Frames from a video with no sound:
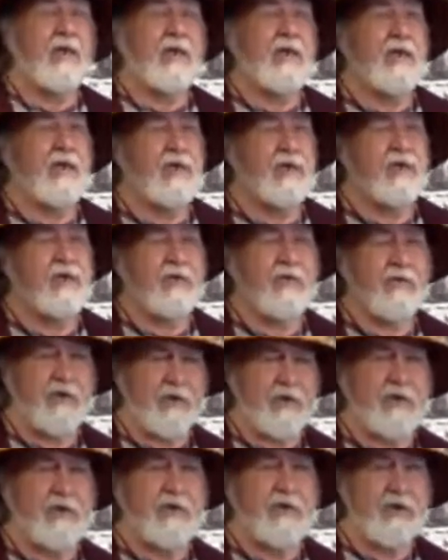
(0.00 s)
He still thinks
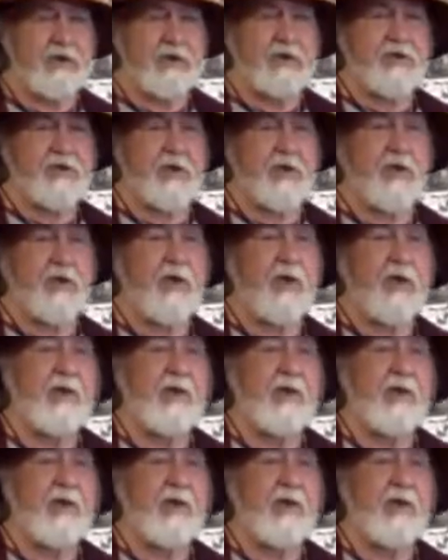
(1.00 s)
it's his son.